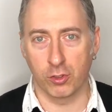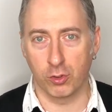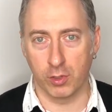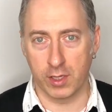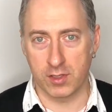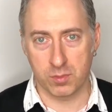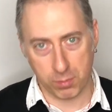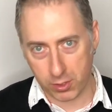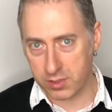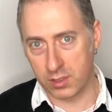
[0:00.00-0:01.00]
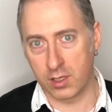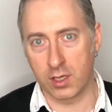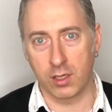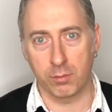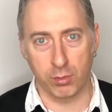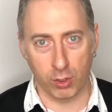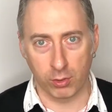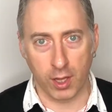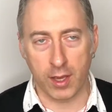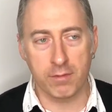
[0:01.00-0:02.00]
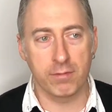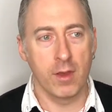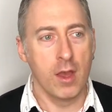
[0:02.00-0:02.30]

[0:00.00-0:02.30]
who is personally pro-life,